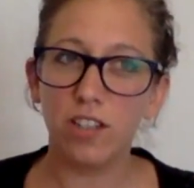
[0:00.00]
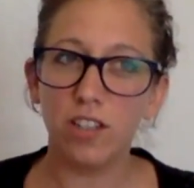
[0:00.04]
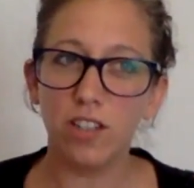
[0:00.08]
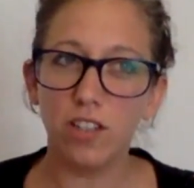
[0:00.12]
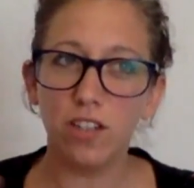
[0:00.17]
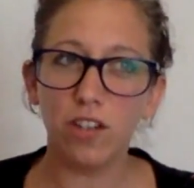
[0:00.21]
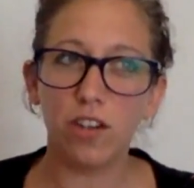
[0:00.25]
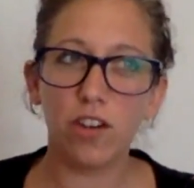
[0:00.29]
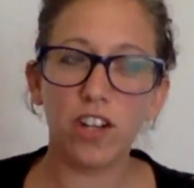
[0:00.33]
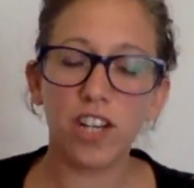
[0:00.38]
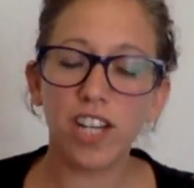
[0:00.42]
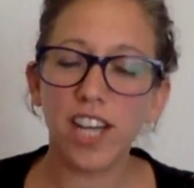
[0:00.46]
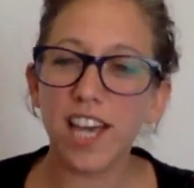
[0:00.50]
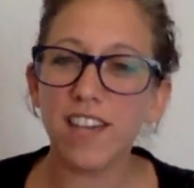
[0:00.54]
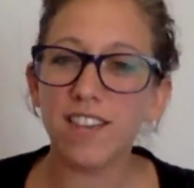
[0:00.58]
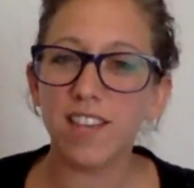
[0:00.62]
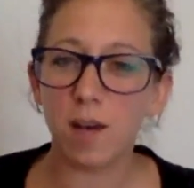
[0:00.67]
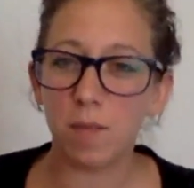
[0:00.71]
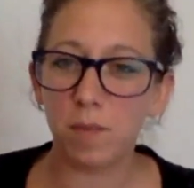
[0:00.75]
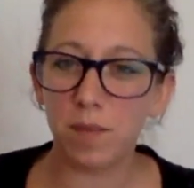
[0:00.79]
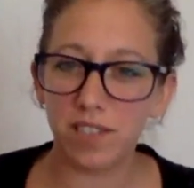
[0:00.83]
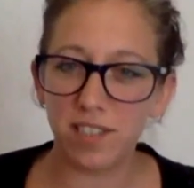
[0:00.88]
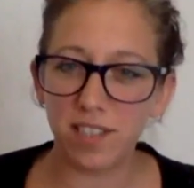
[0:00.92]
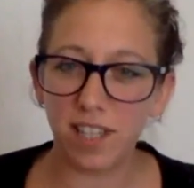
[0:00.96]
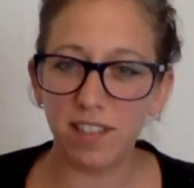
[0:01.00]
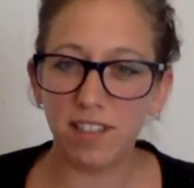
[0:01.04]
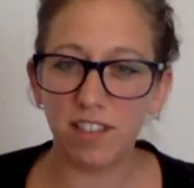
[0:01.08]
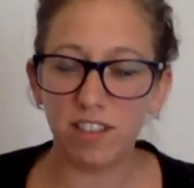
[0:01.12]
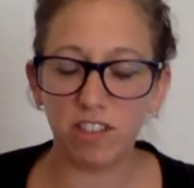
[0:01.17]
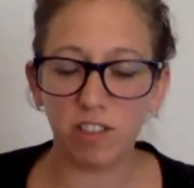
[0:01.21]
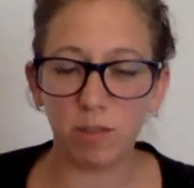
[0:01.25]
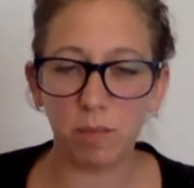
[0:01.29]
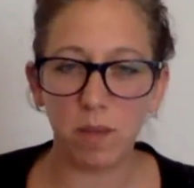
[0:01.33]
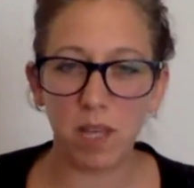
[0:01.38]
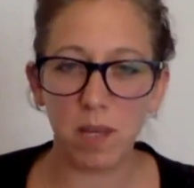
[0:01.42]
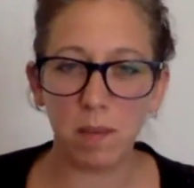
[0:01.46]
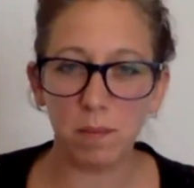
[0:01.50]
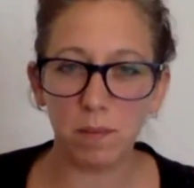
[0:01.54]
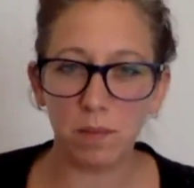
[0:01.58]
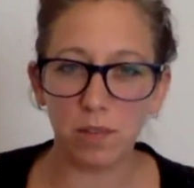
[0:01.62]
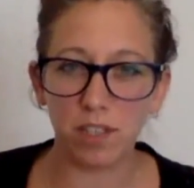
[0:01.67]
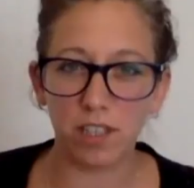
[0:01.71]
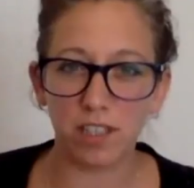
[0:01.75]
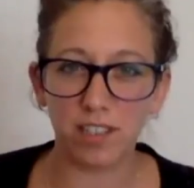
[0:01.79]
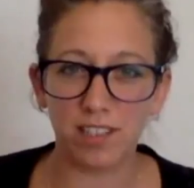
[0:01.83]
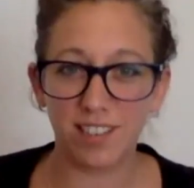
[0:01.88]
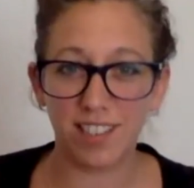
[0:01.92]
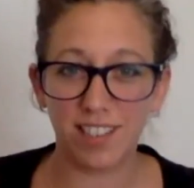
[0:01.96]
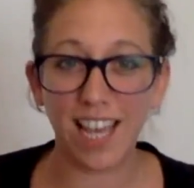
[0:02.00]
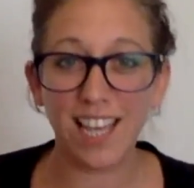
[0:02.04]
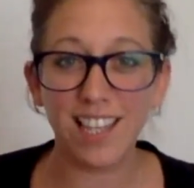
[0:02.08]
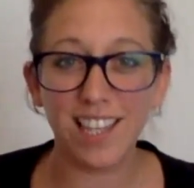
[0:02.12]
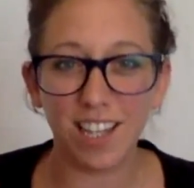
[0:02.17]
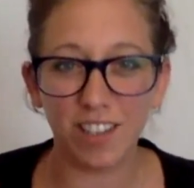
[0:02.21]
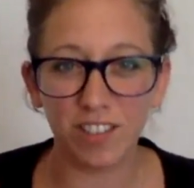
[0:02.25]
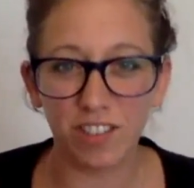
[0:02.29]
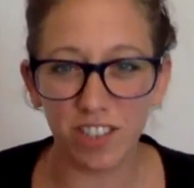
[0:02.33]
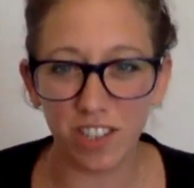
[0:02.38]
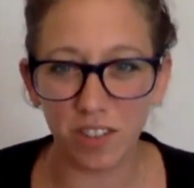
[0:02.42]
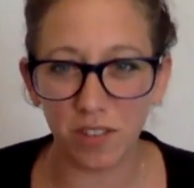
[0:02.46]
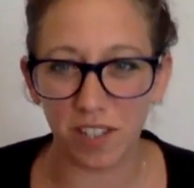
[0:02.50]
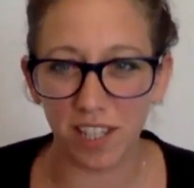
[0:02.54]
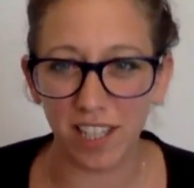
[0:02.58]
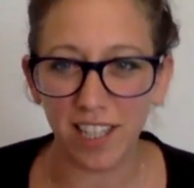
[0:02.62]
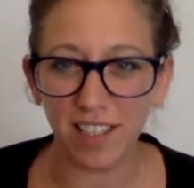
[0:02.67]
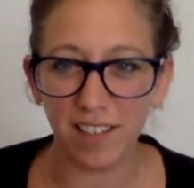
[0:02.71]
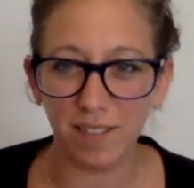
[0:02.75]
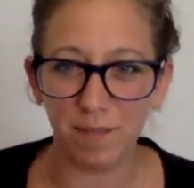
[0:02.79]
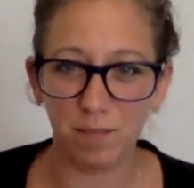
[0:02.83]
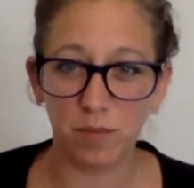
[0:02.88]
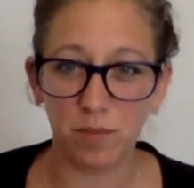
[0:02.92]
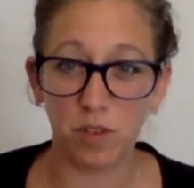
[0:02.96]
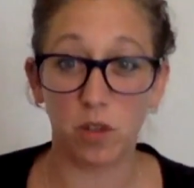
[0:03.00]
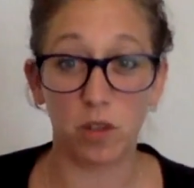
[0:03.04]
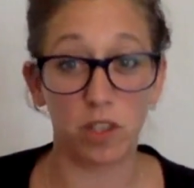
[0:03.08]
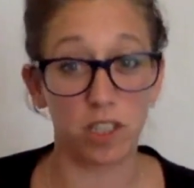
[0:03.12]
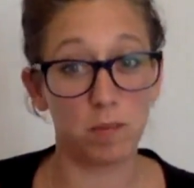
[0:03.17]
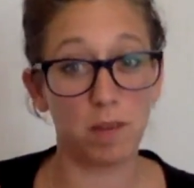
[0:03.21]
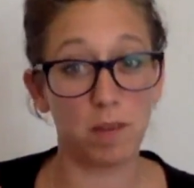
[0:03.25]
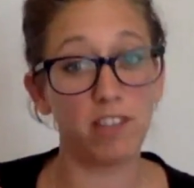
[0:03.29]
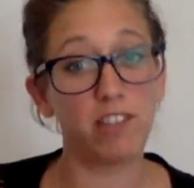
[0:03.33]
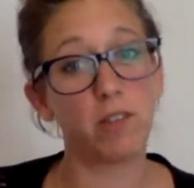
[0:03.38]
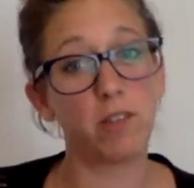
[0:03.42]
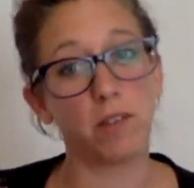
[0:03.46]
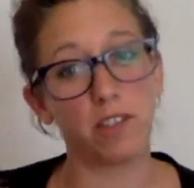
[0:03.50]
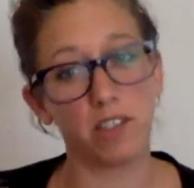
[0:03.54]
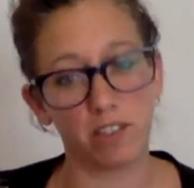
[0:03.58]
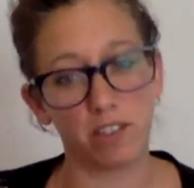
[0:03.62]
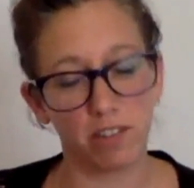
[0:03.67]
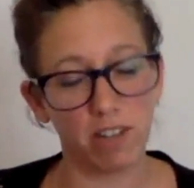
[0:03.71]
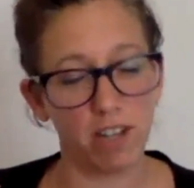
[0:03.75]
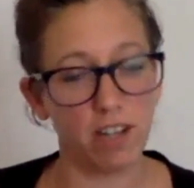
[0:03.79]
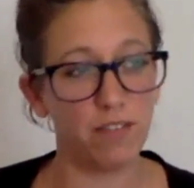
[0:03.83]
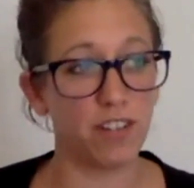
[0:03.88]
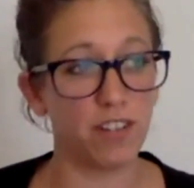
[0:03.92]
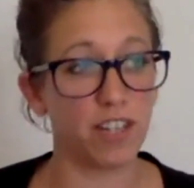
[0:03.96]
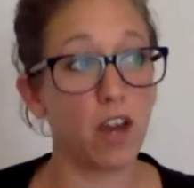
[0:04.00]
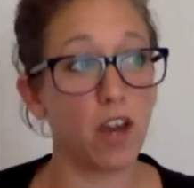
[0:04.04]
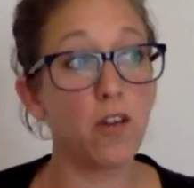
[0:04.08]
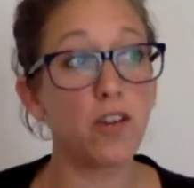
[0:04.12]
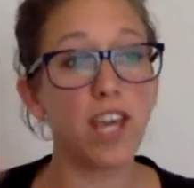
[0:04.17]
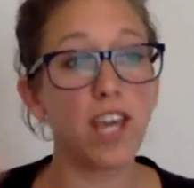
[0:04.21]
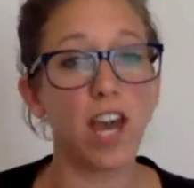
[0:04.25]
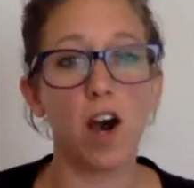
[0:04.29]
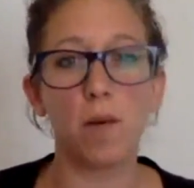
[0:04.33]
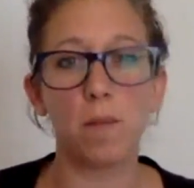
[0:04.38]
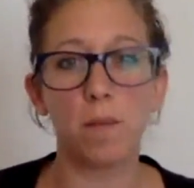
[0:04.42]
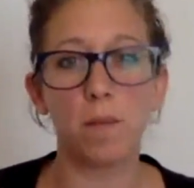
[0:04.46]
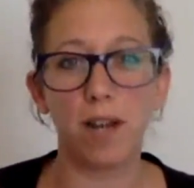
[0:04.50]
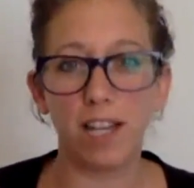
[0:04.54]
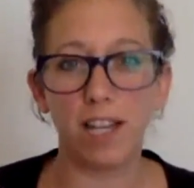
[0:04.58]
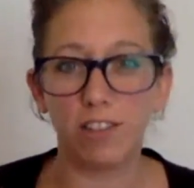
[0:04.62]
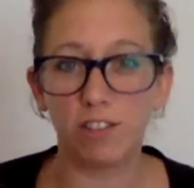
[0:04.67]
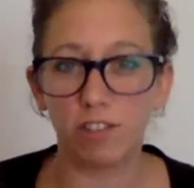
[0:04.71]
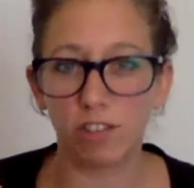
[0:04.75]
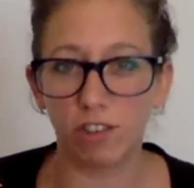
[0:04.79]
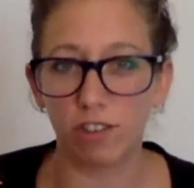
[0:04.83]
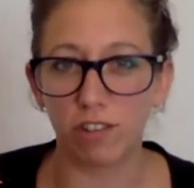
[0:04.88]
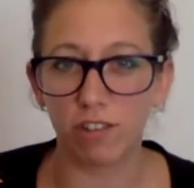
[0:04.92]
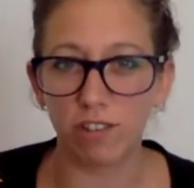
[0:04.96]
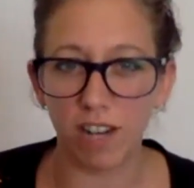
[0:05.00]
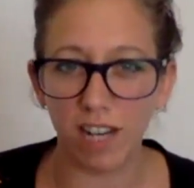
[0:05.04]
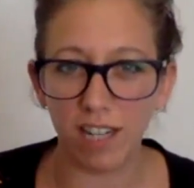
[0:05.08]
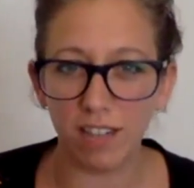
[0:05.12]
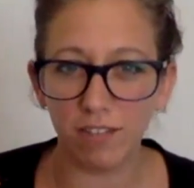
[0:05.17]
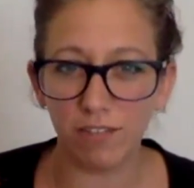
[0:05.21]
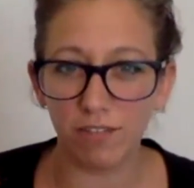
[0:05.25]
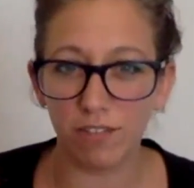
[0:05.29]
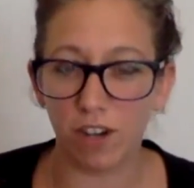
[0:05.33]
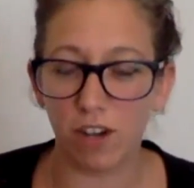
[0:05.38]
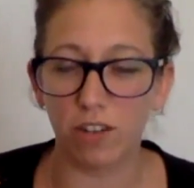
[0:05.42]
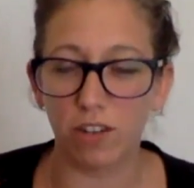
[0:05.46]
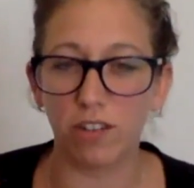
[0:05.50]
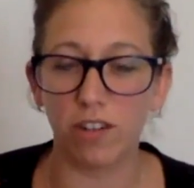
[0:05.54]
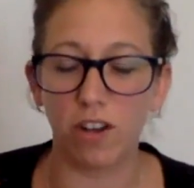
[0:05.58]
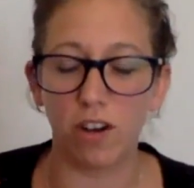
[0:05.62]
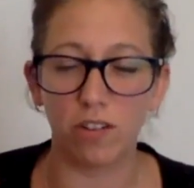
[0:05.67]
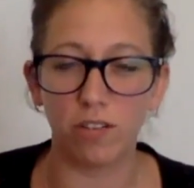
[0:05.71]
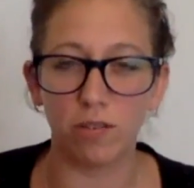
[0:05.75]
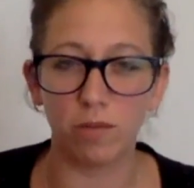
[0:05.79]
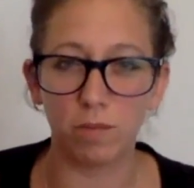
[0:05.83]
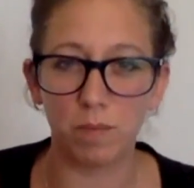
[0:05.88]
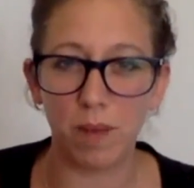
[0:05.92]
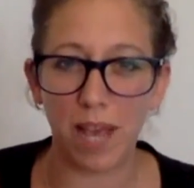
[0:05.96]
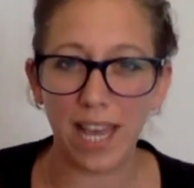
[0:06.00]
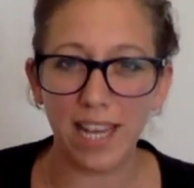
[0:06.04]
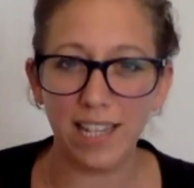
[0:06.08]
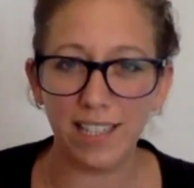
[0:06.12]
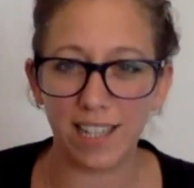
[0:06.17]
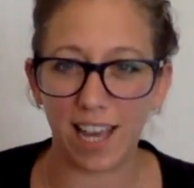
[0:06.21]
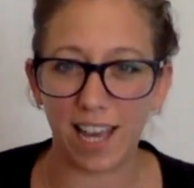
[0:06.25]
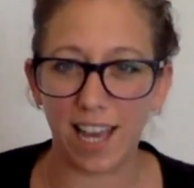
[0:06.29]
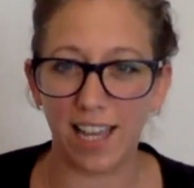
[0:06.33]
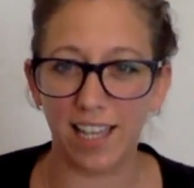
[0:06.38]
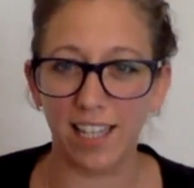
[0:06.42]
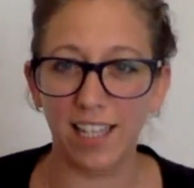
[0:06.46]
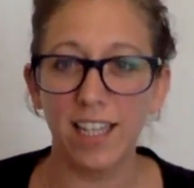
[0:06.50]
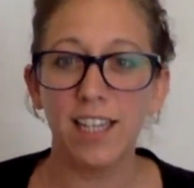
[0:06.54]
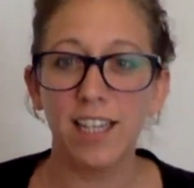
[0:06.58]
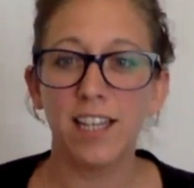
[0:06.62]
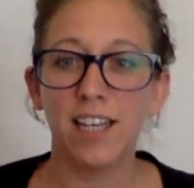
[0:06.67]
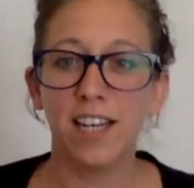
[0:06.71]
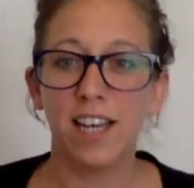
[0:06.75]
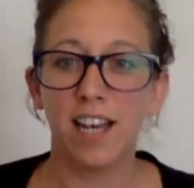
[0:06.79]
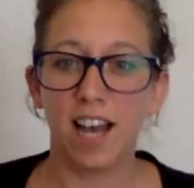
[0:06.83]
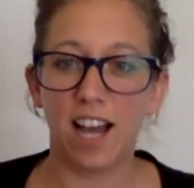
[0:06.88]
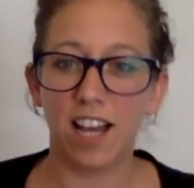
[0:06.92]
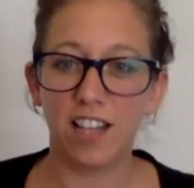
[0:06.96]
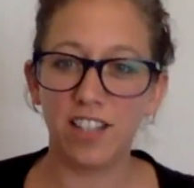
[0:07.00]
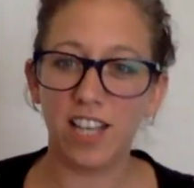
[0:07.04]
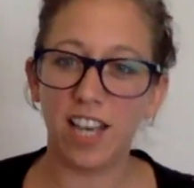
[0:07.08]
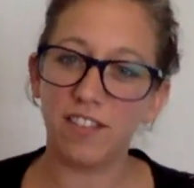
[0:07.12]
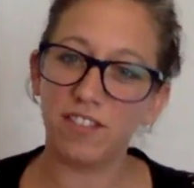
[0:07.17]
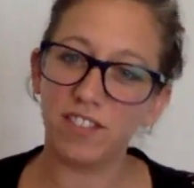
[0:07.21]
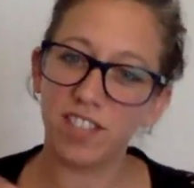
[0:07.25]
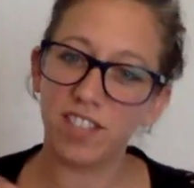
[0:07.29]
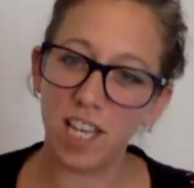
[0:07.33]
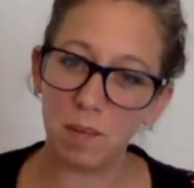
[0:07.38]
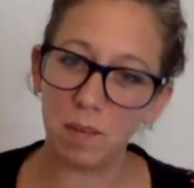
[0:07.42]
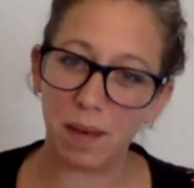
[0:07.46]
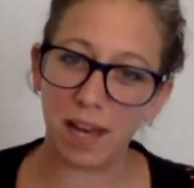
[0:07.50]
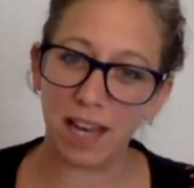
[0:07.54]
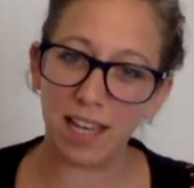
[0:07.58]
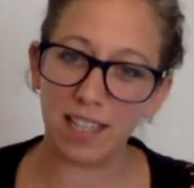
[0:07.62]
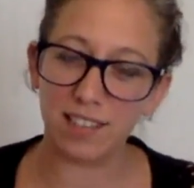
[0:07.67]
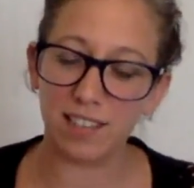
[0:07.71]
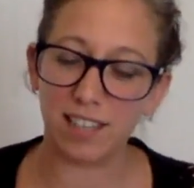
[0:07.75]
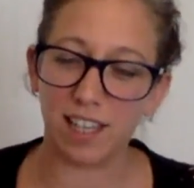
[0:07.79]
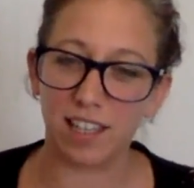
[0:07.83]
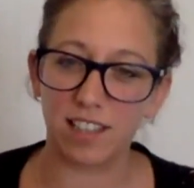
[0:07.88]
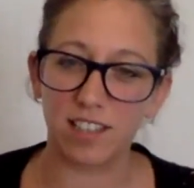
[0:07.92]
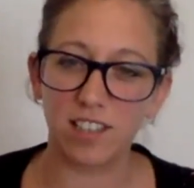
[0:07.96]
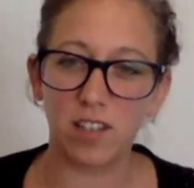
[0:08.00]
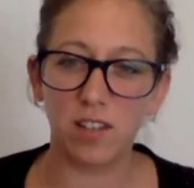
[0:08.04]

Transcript: you've got to get that percentage of people that say they'll do it, or especially when you're crowdfunding, oh yeah, I'll pledge on payday, and you have to keep asking.